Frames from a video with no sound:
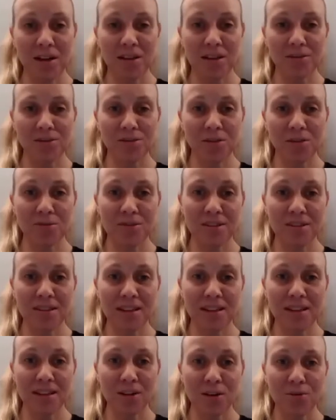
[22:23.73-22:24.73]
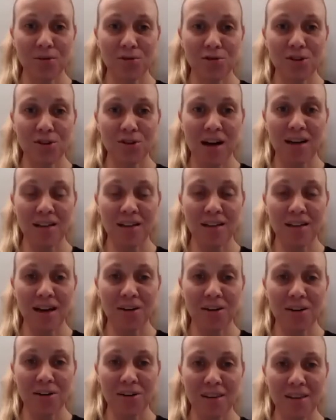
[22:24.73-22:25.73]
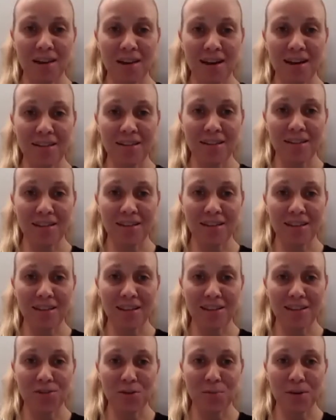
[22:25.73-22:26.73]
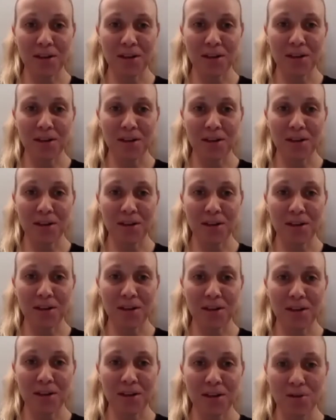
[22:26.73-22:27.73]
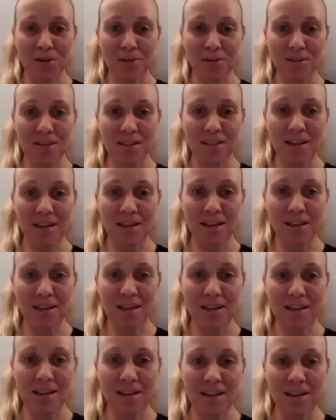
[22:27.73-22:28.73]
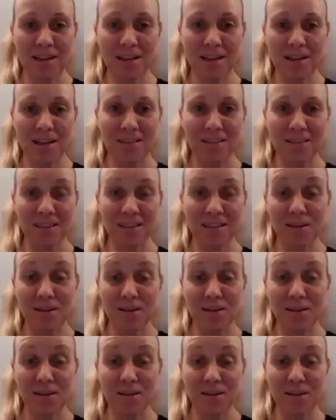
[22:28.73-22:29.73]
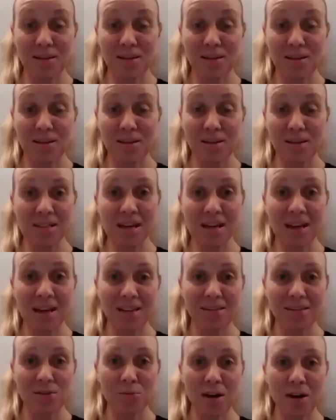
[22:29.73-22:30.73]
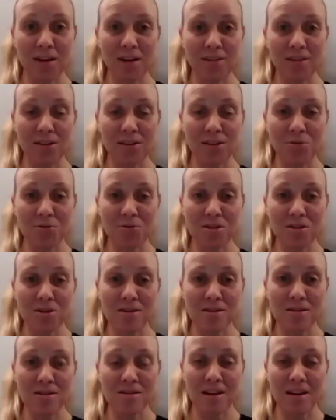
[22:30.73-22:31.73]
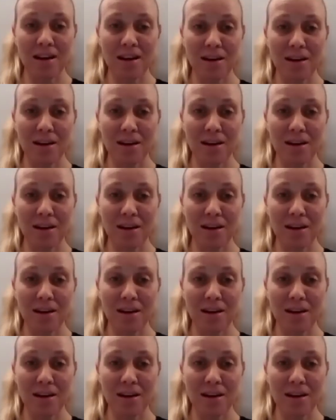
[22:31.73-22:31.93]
There's obviously a lot of trial and error in that. Like, nobody gets it right all the time, and sometimes we make mistakes as well as coaches.